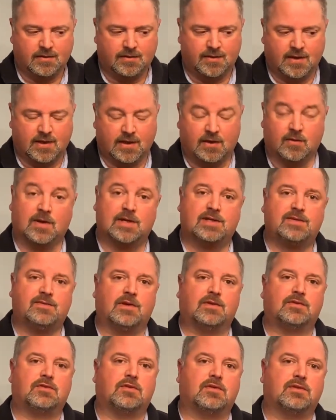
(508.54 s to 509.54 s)
The grease
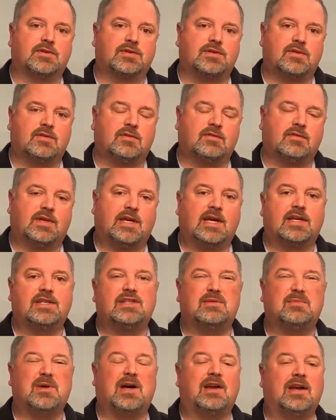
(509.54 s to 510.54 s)
filters
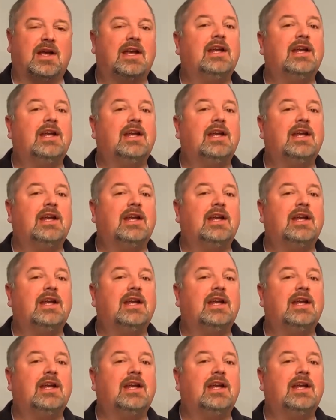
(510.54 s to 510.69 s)
catch about